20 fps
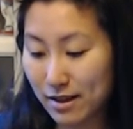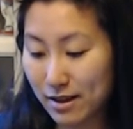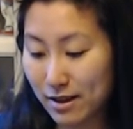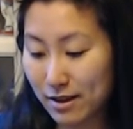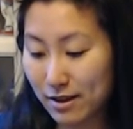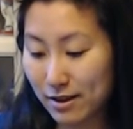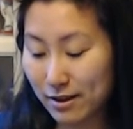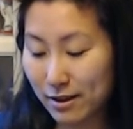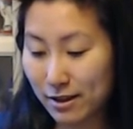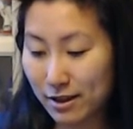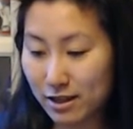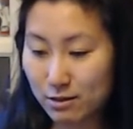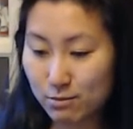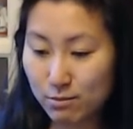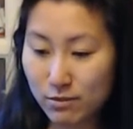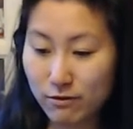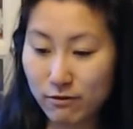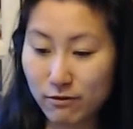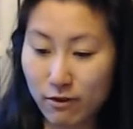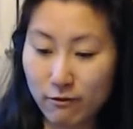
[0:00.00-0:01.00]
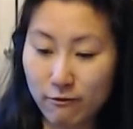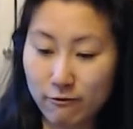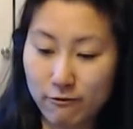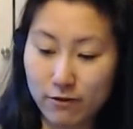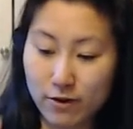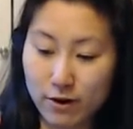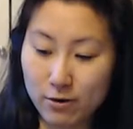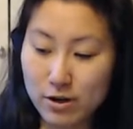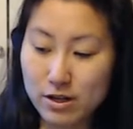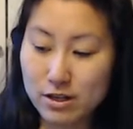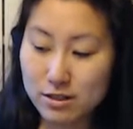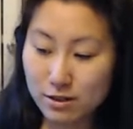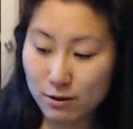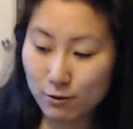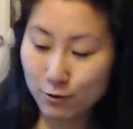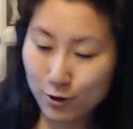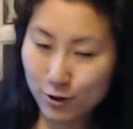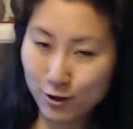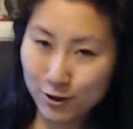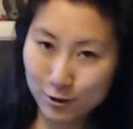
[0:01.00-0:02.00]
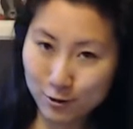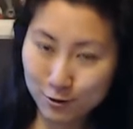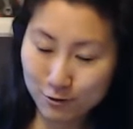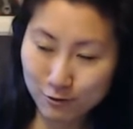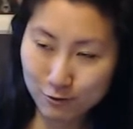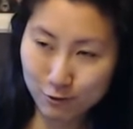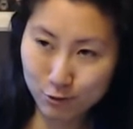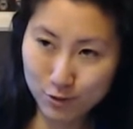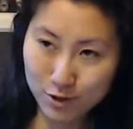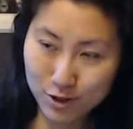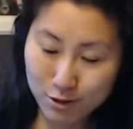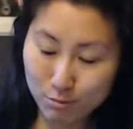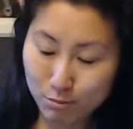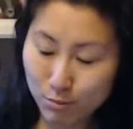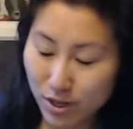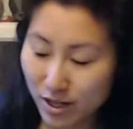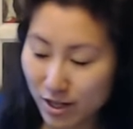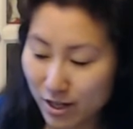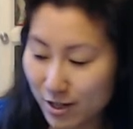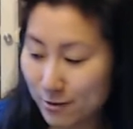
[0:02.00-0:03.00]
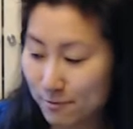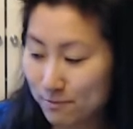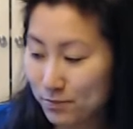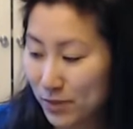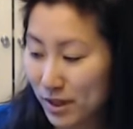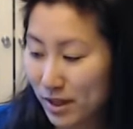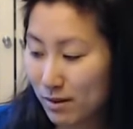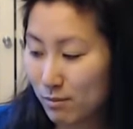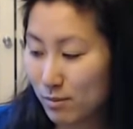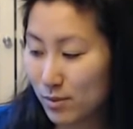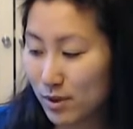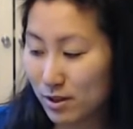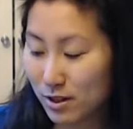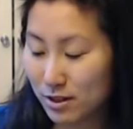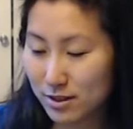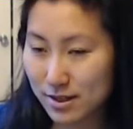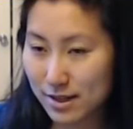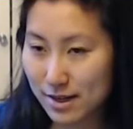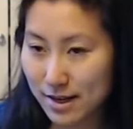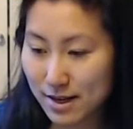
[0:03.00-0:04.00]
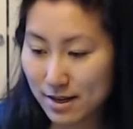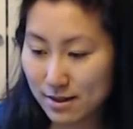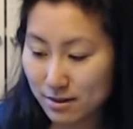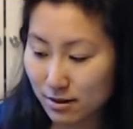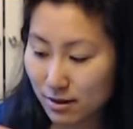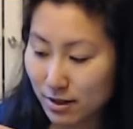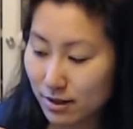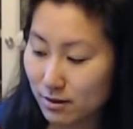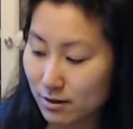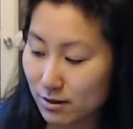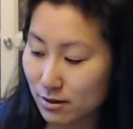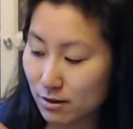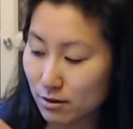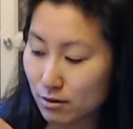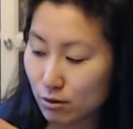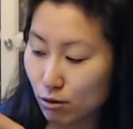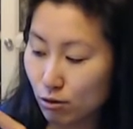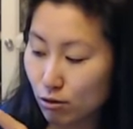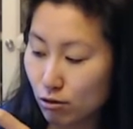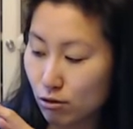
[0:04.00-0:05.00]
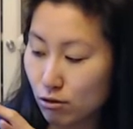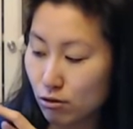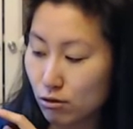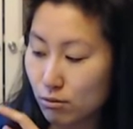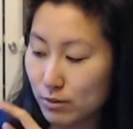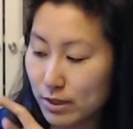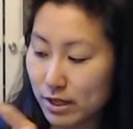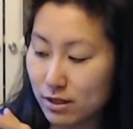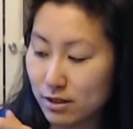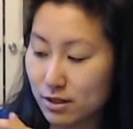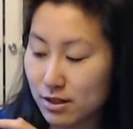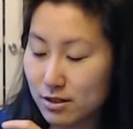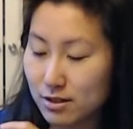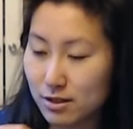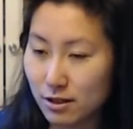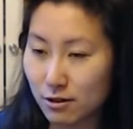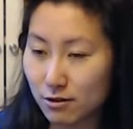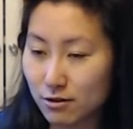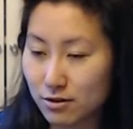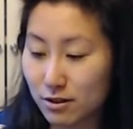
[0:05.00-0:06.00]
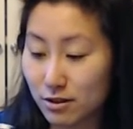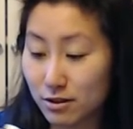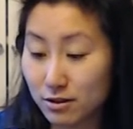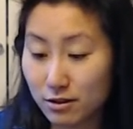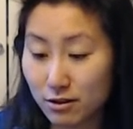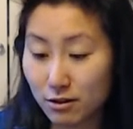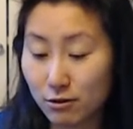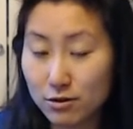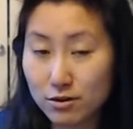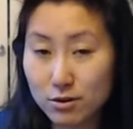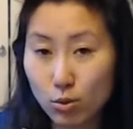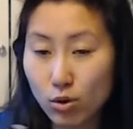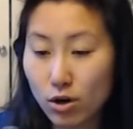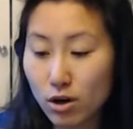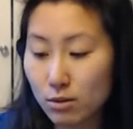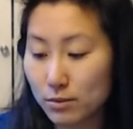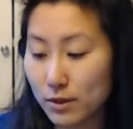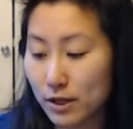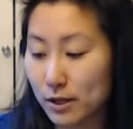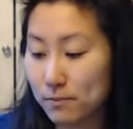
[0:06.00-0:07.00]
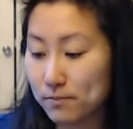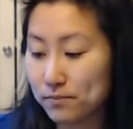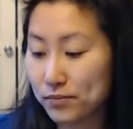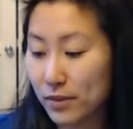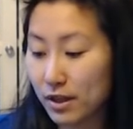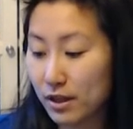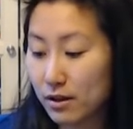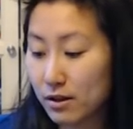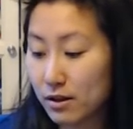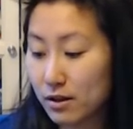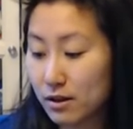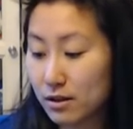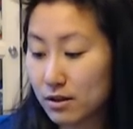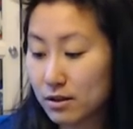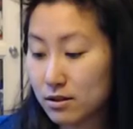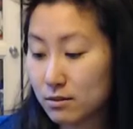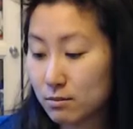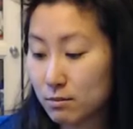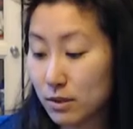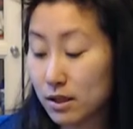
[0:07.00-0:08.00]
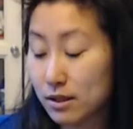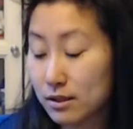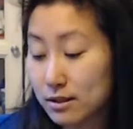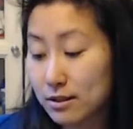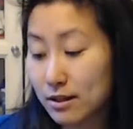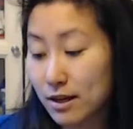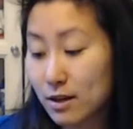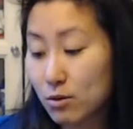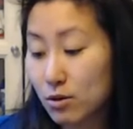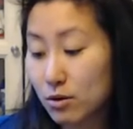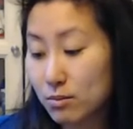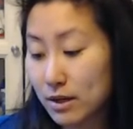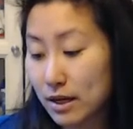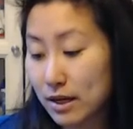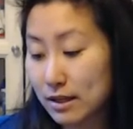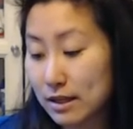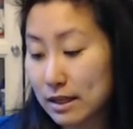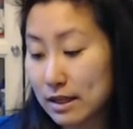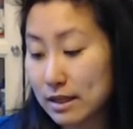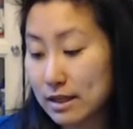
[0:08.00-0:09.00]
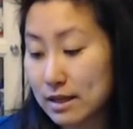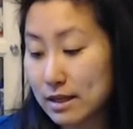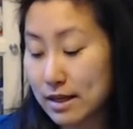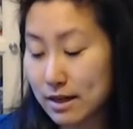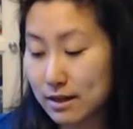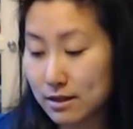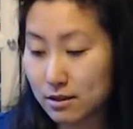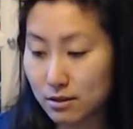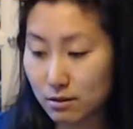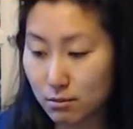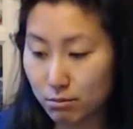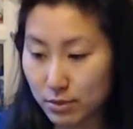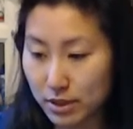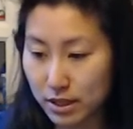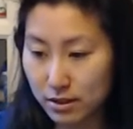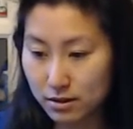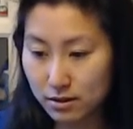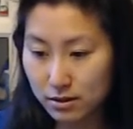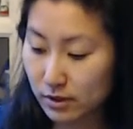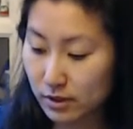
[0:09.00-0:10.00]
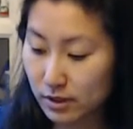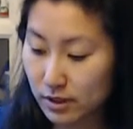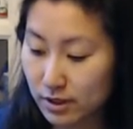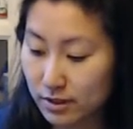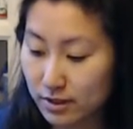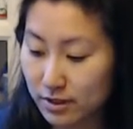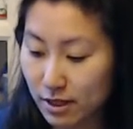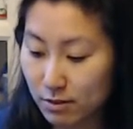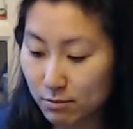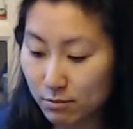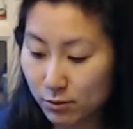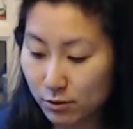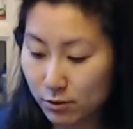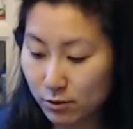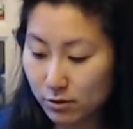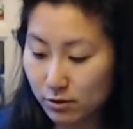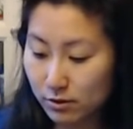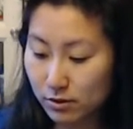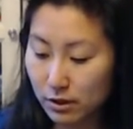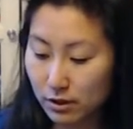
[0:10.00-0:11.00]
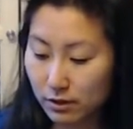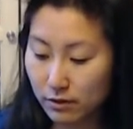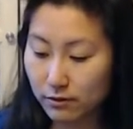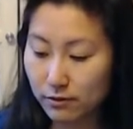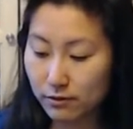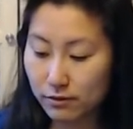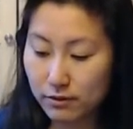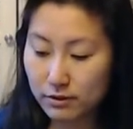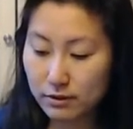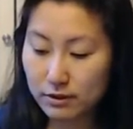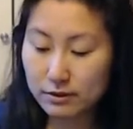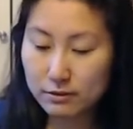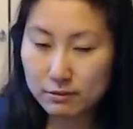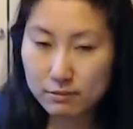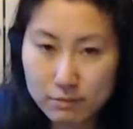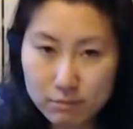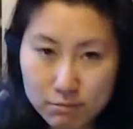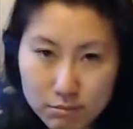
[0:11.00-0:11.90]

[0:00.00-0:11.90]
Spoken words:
he's been very difficult for me to paint because he has like so many details because, you know, he's a Walkman. But Skywarp, I think he has the best example of me